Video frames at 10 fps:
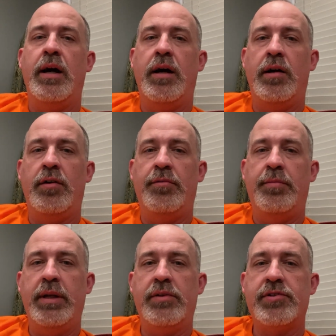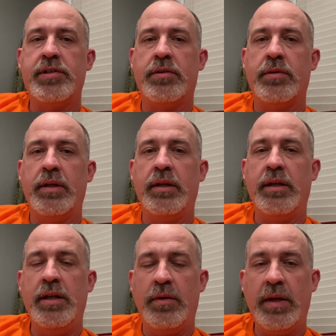Um, but it's still,
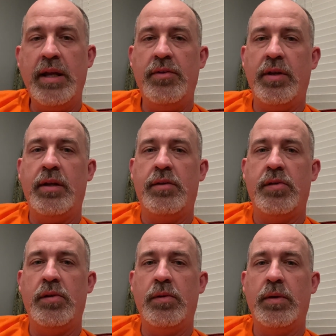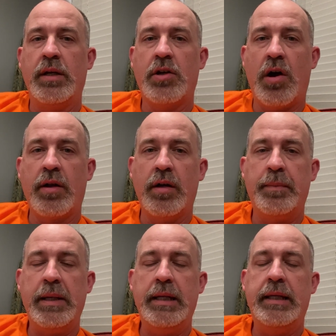you know, easy to get caught
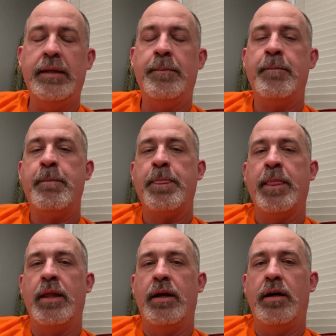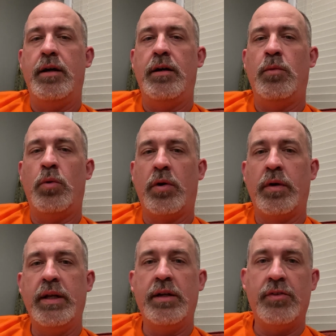up in uh,
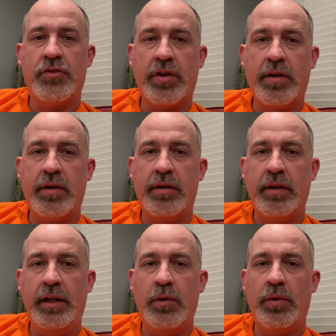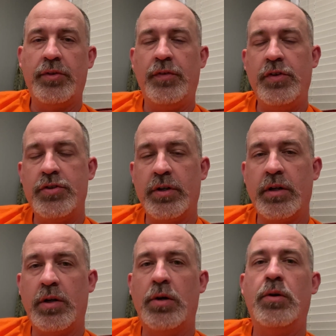worry and concern, you know, what's the future going
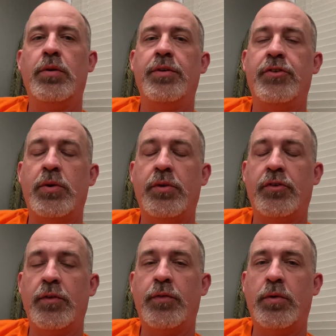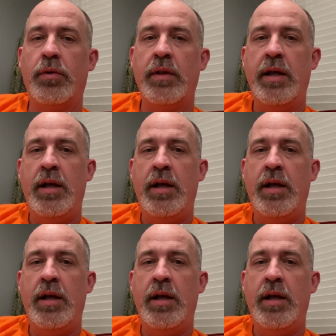to hold and so on and so forth.